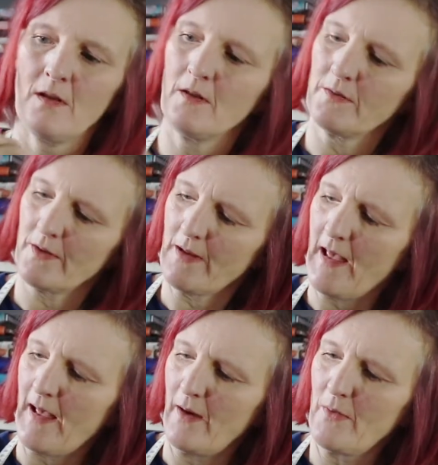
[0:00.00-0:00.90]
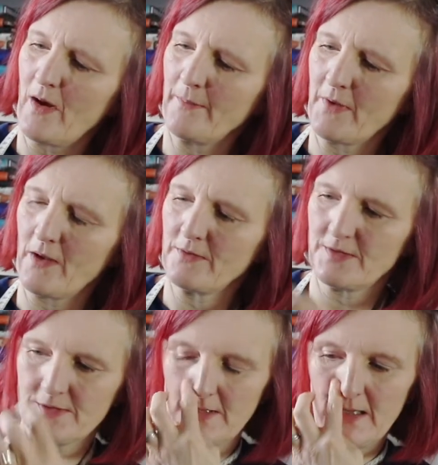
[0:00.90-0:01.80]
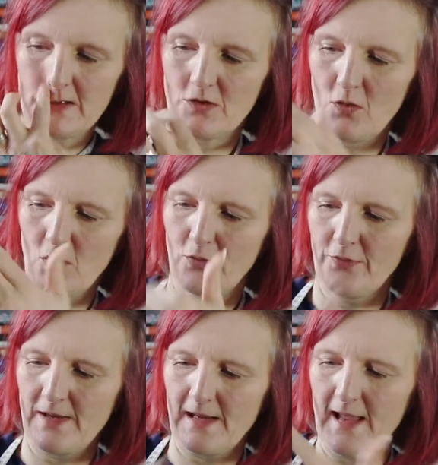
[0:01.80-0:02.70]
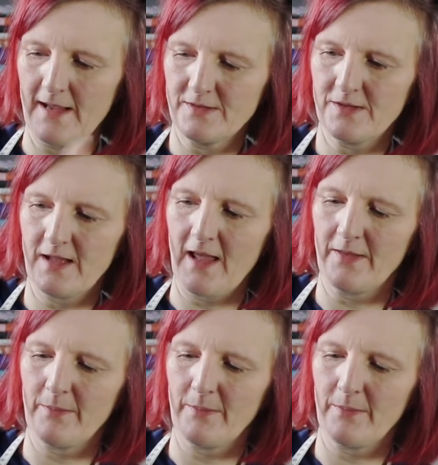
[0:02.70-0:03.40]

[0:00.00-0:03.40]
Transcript: So now I'm going to stitch all 3 layers together,